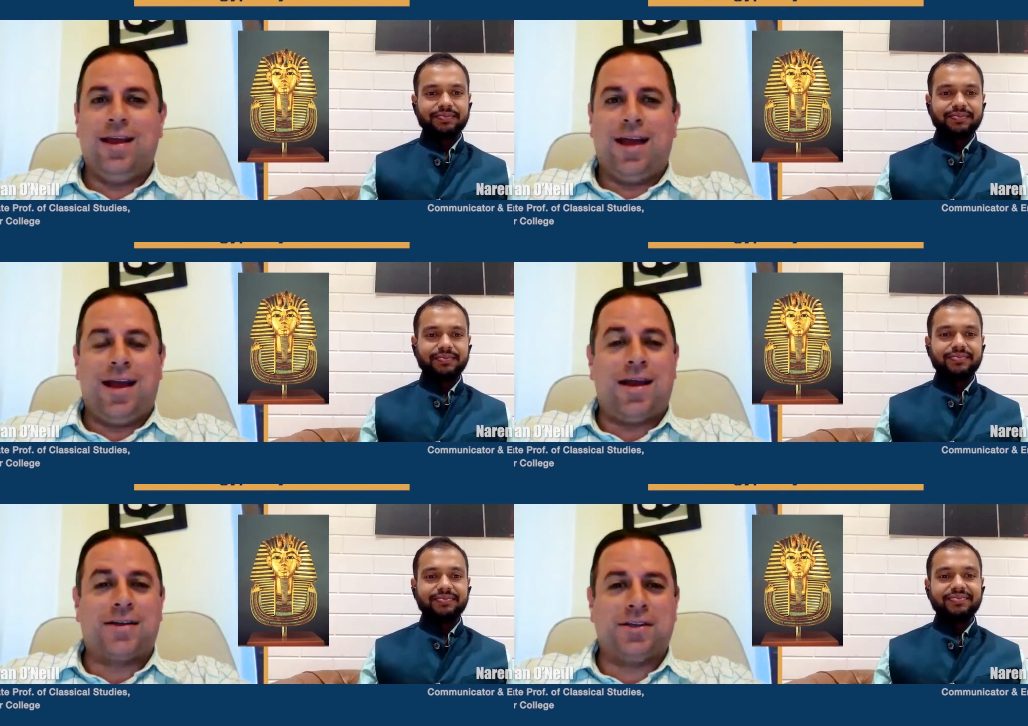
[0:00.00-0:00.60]

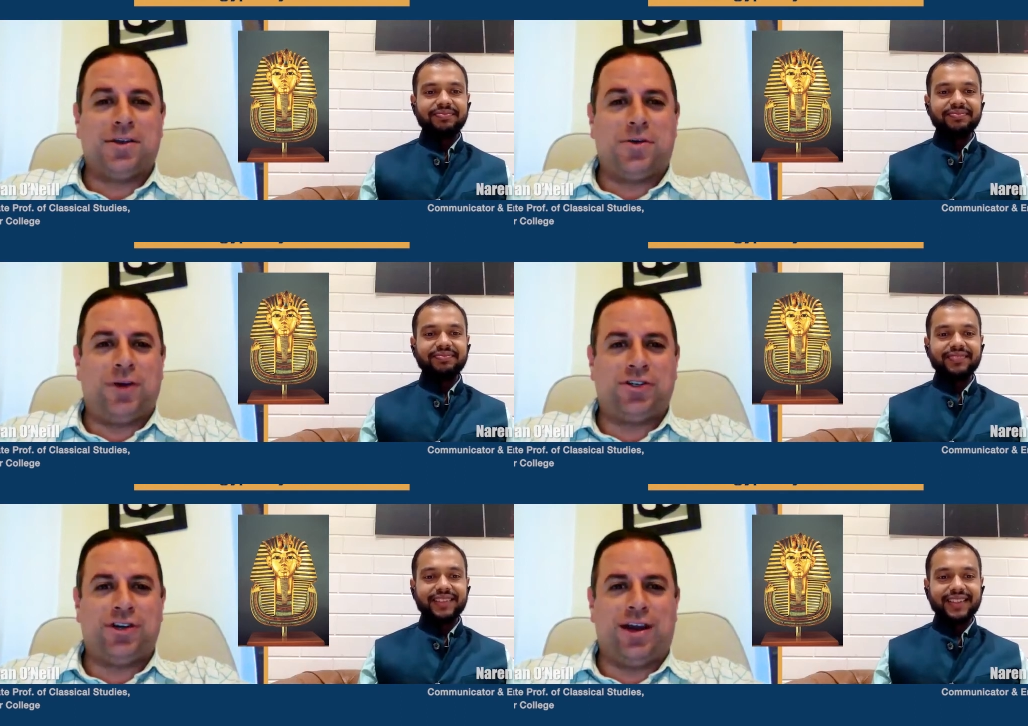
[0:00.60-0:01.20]
Speaker 1: An excellent
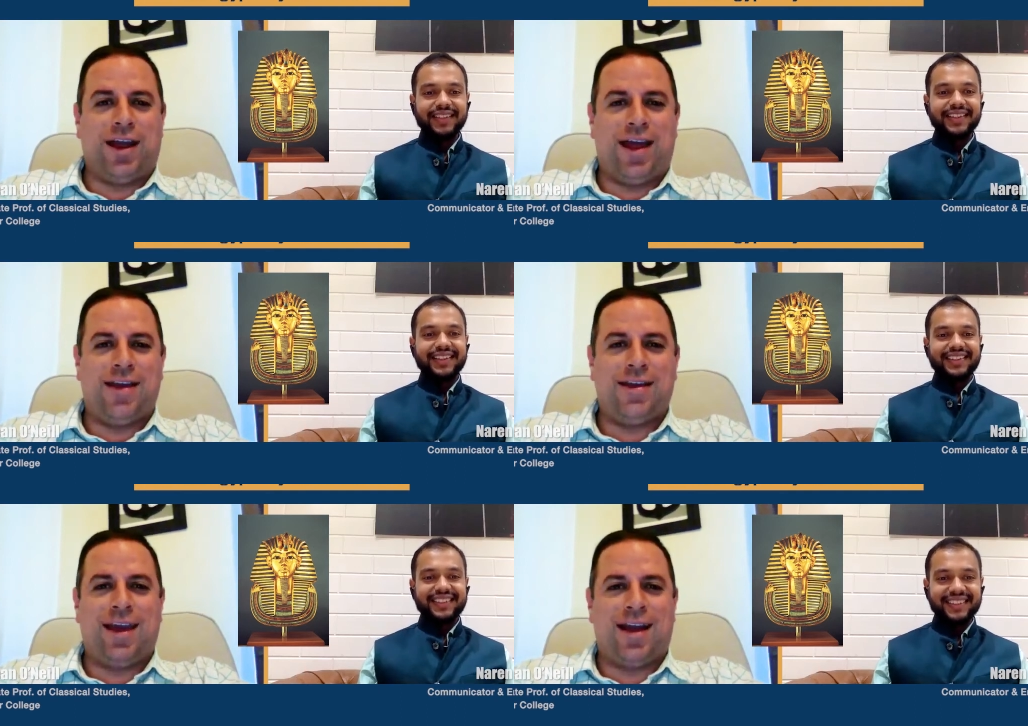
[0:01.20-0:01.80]
question,
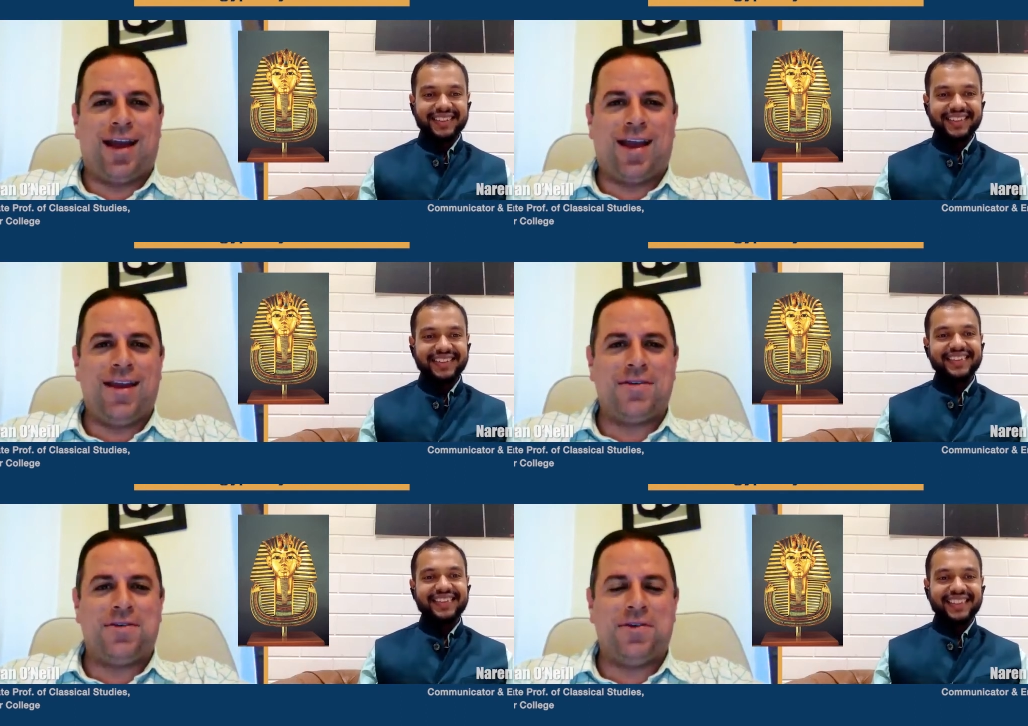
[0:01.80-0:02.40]
and again, I
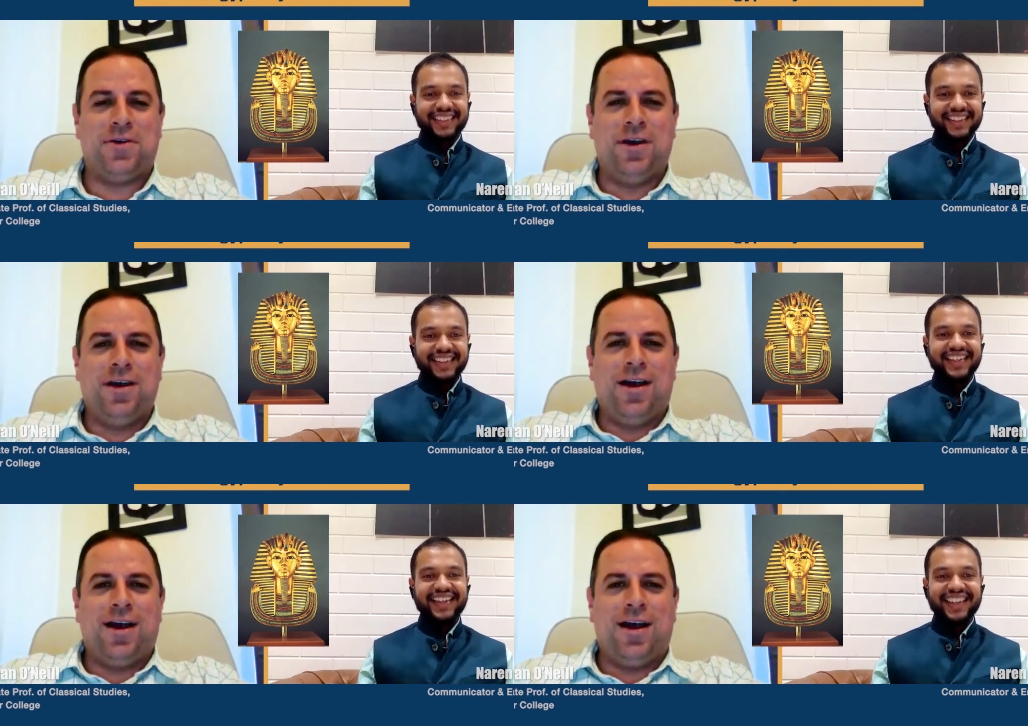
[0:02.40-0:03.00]
hate to
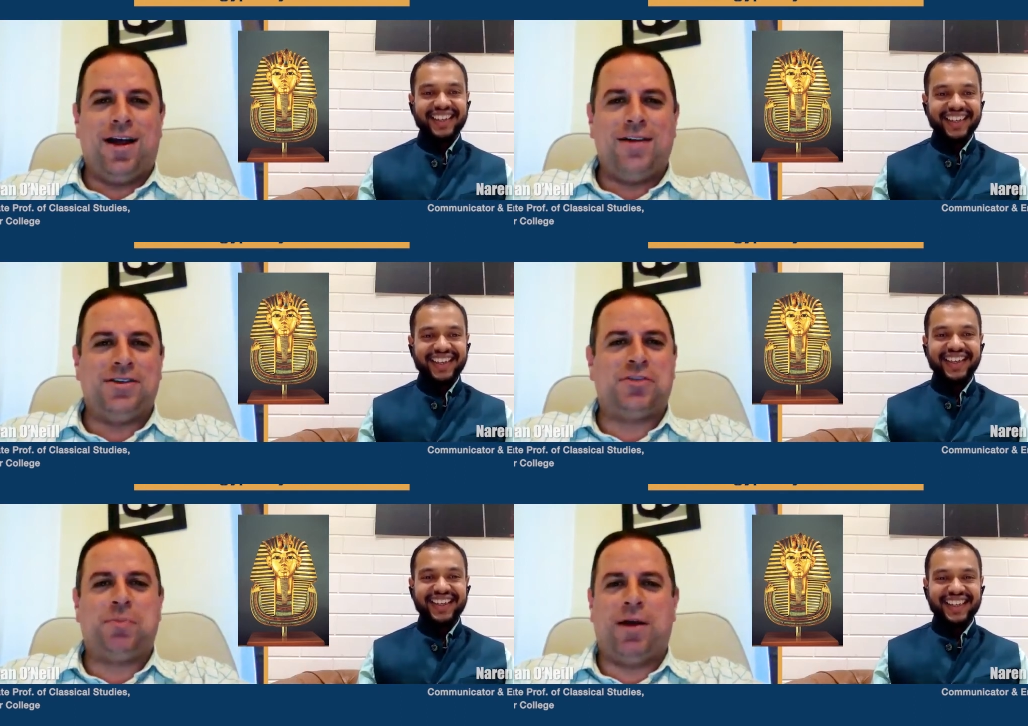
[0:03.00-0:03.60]
uh,
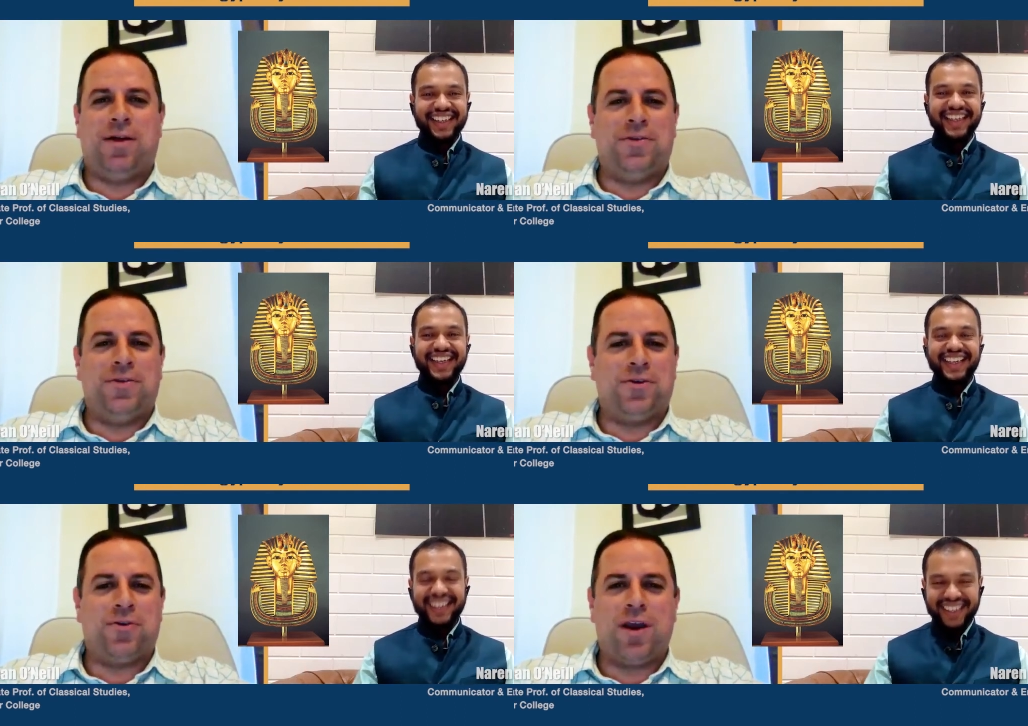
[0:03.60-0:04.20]
dispel
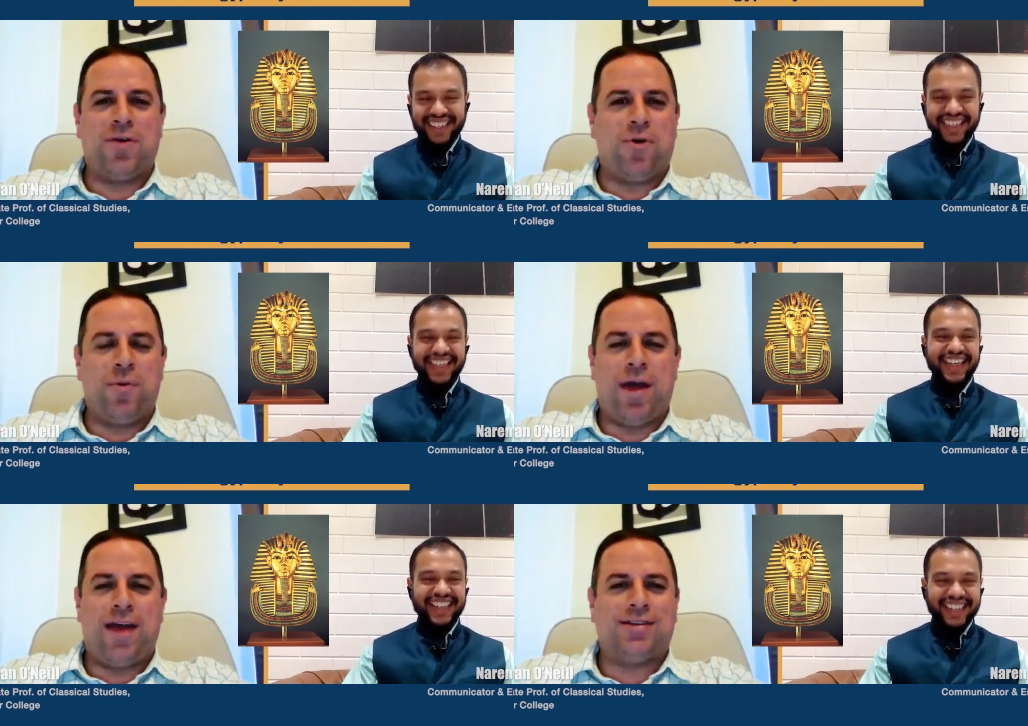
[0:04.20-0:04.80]
the great
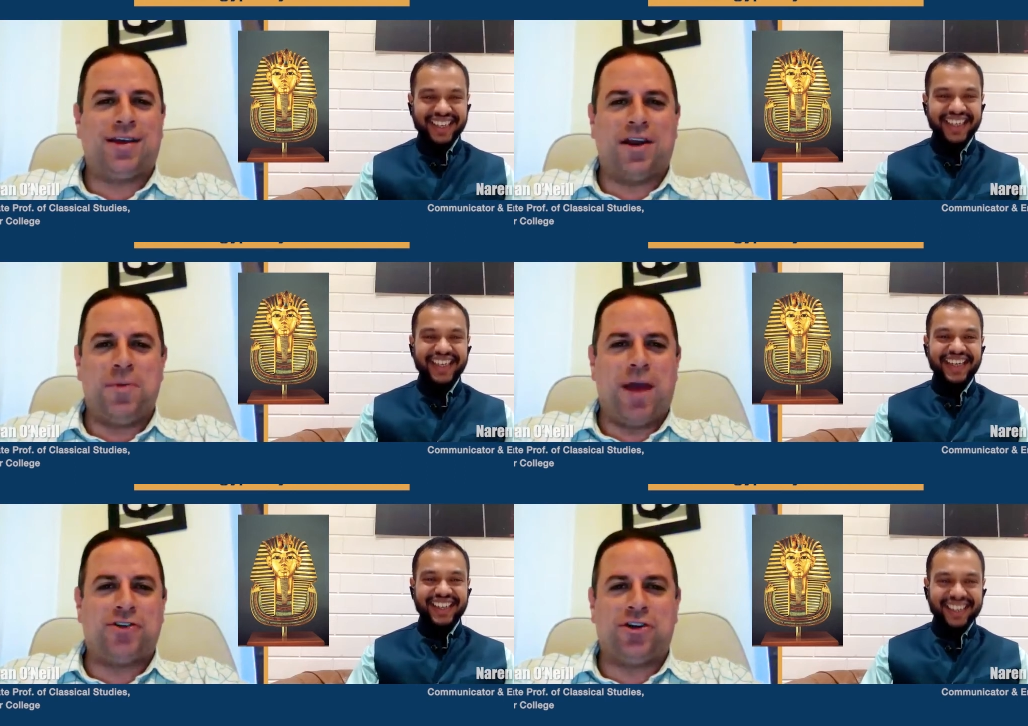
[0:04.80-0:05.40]
romantic and
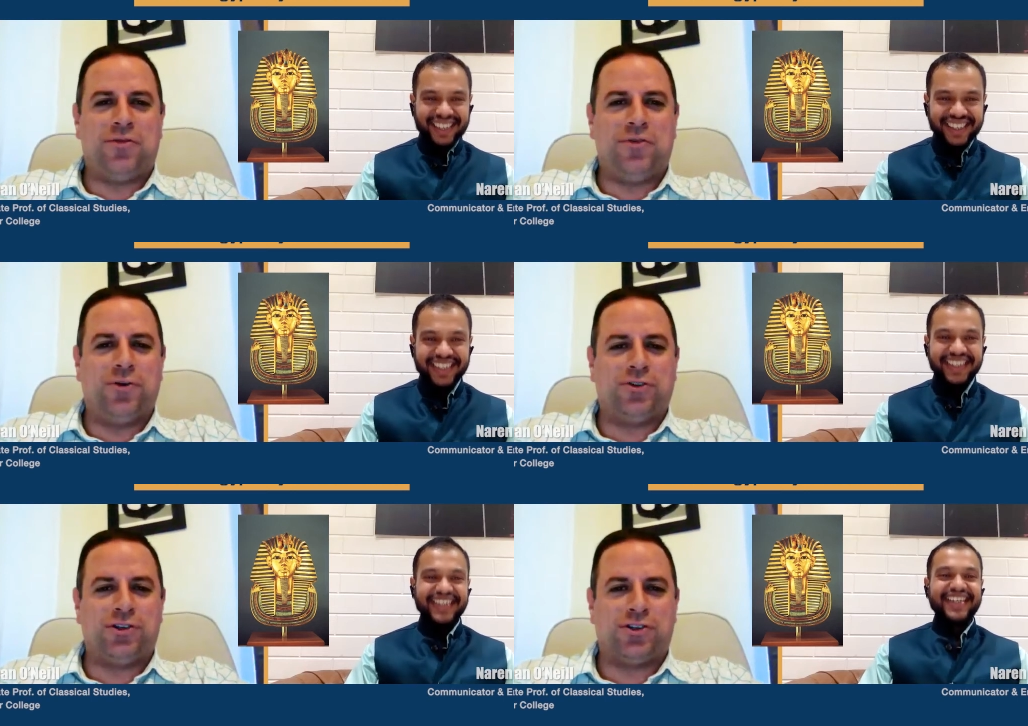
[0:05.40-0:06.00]
imaginative
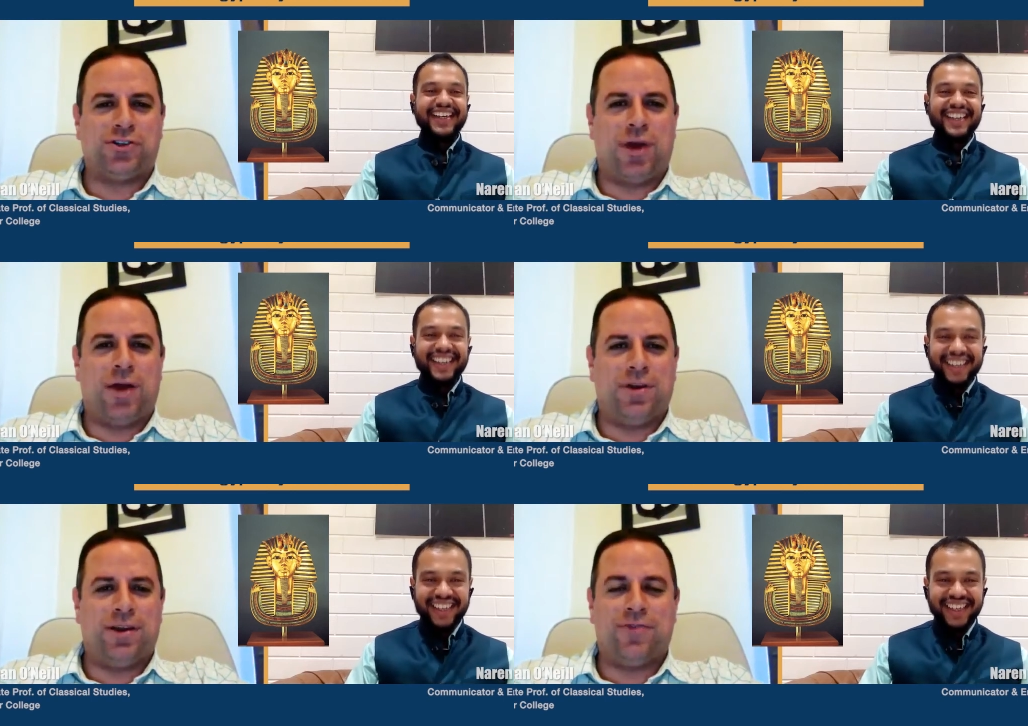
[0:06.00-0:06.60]
notions
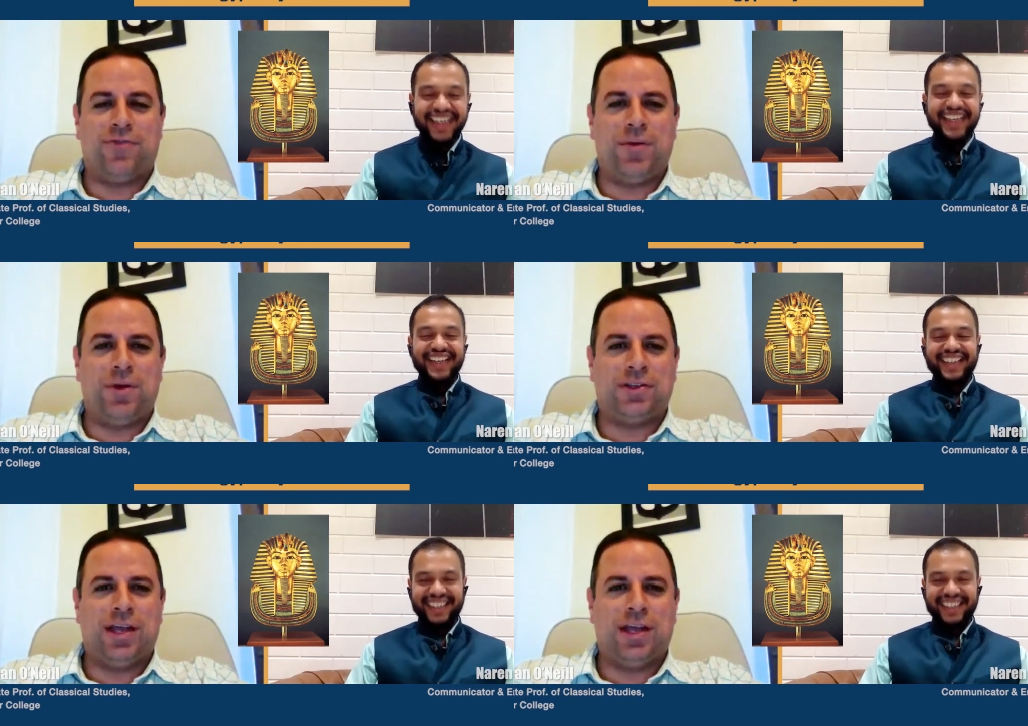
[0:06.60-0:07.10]
surrounding the famous